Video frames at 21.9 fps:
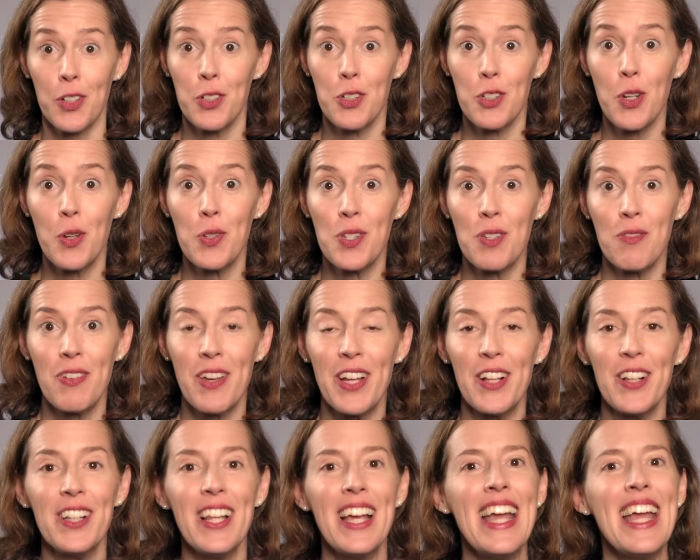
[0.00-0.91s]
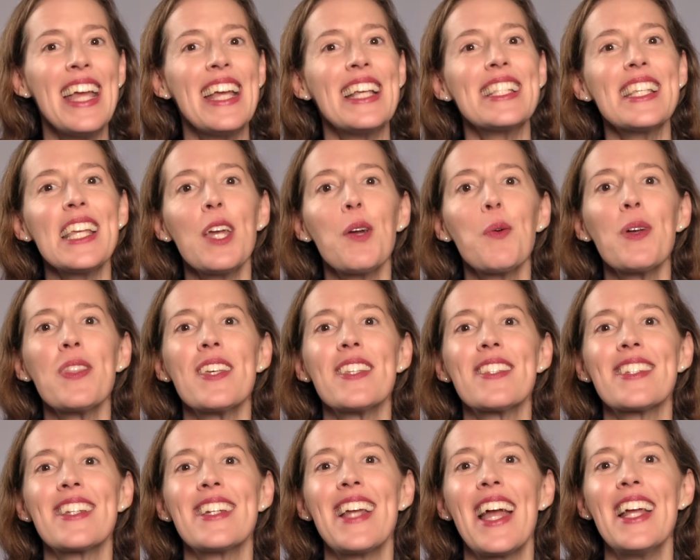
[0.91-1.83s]
Joseph Hill, is here with
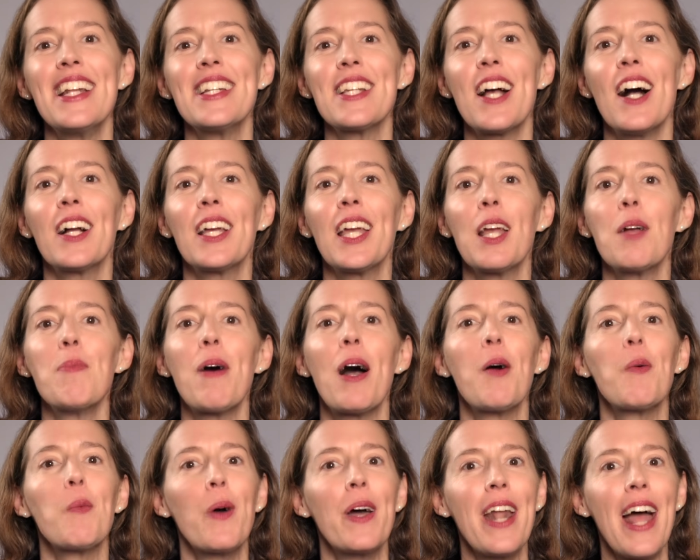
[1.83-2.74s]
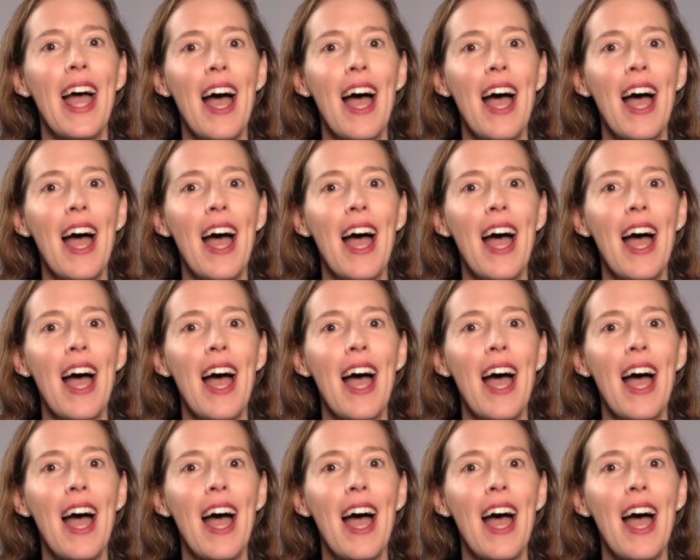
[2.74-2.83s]
us tonight talking about what